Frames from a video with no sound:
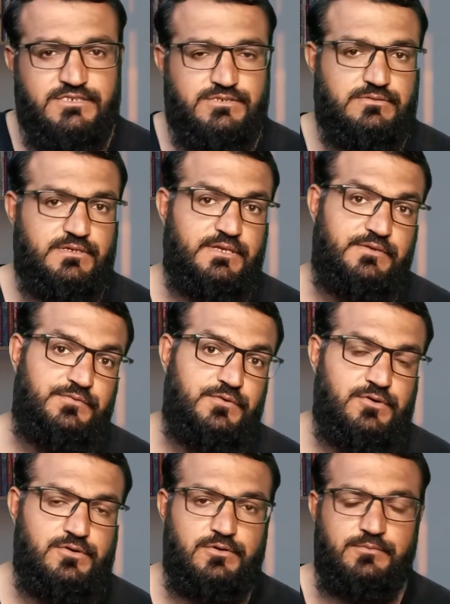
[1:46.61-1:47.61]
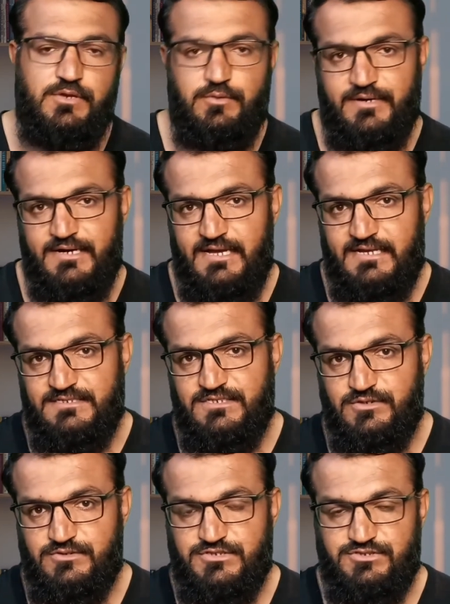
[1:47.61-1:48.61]
to inform your
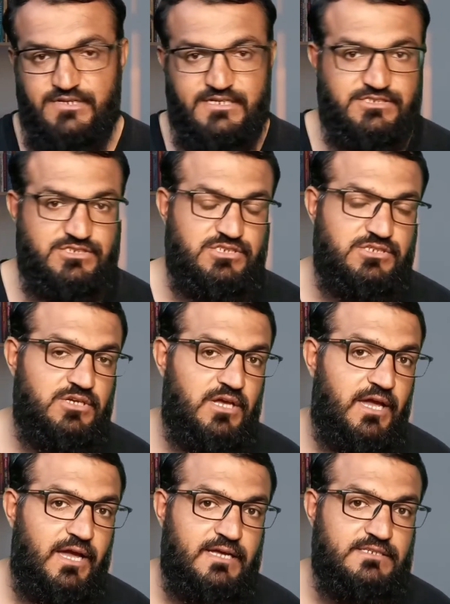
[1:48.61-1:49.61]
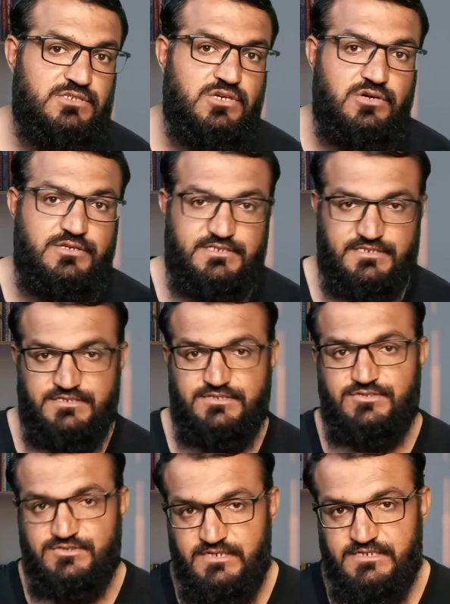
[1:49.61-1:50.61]
SEO strategy and content
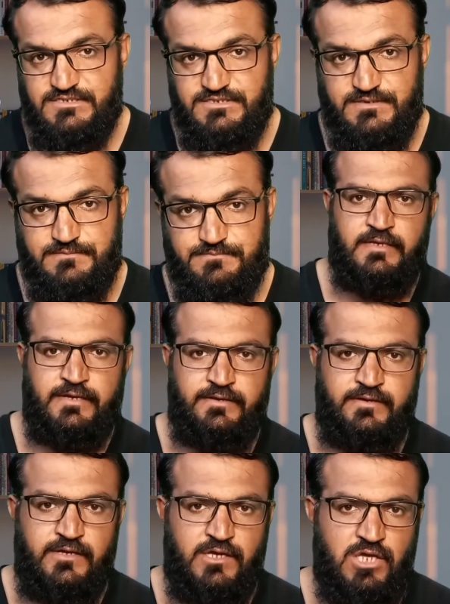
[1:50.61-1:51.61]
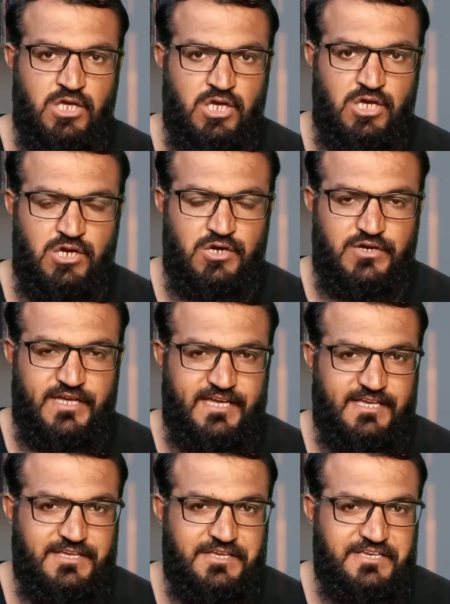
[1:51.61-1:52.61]
strategy.
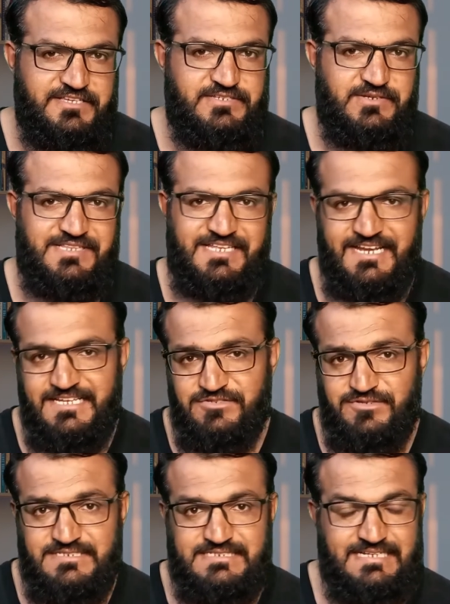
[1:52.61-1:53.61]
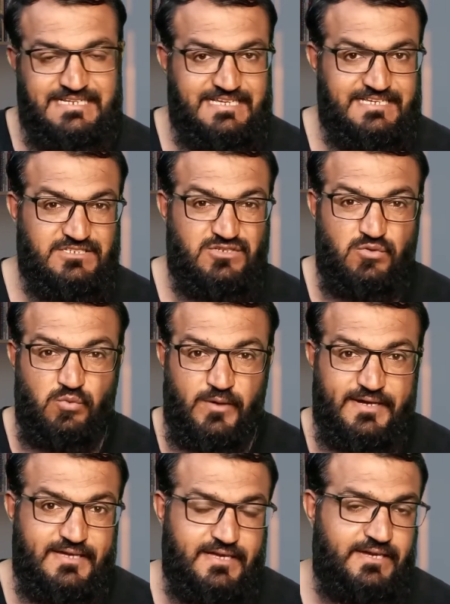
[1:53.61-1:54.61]
Okay, so the next question is
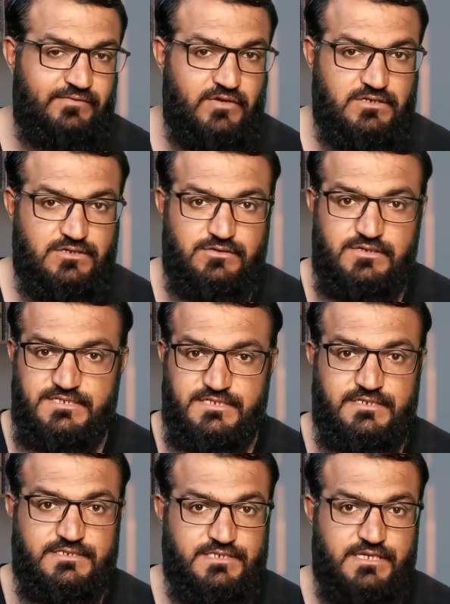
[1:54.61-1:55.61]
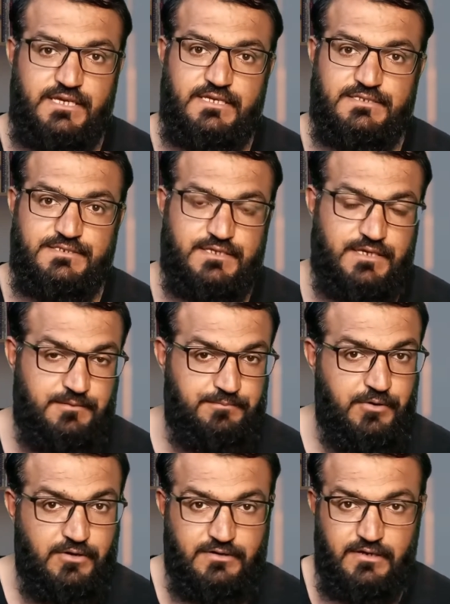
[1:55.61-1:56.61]
why keyword research is
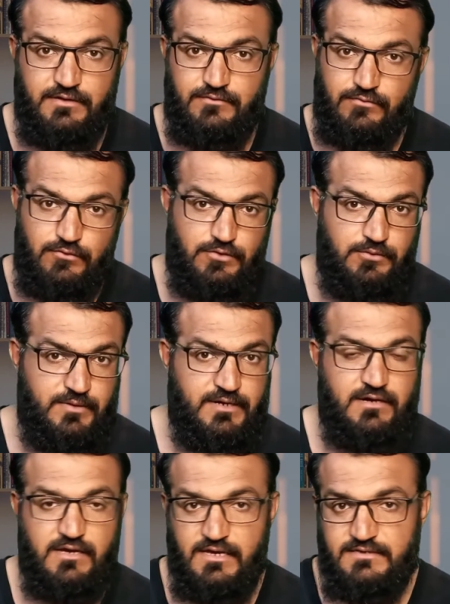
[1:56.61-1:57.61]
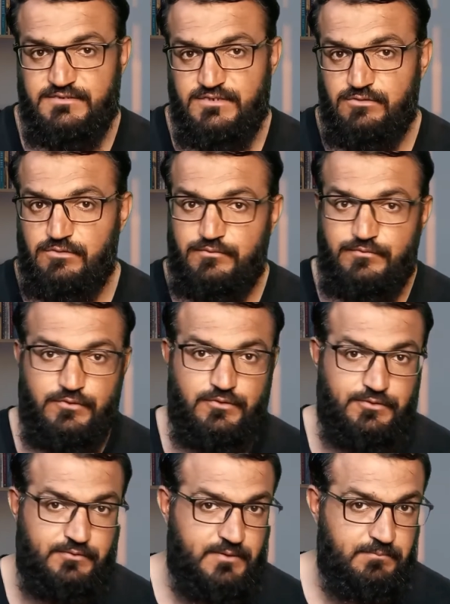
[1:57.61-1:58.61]
important for your SEO, for
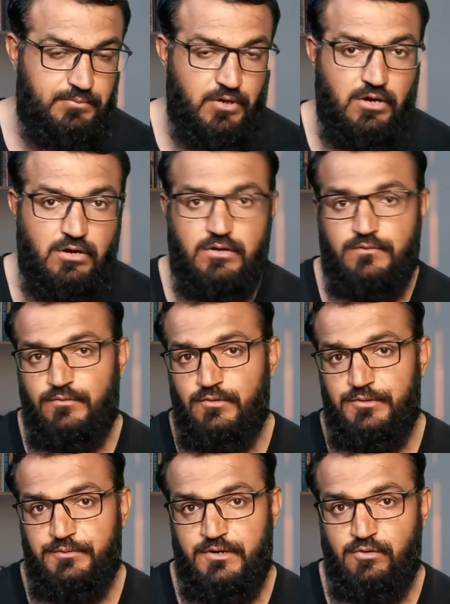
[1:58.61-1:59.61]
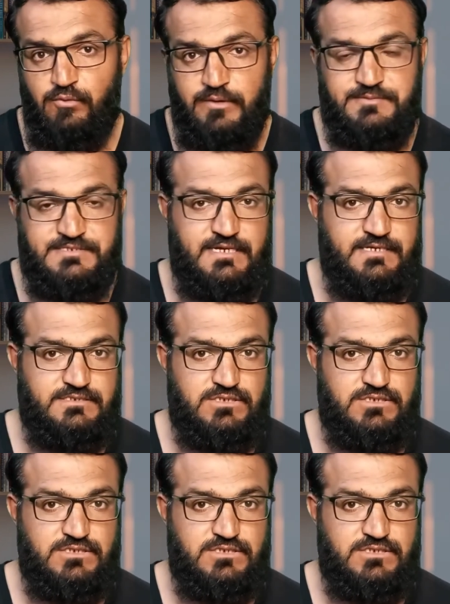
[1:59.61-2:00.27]
your blog, for your website.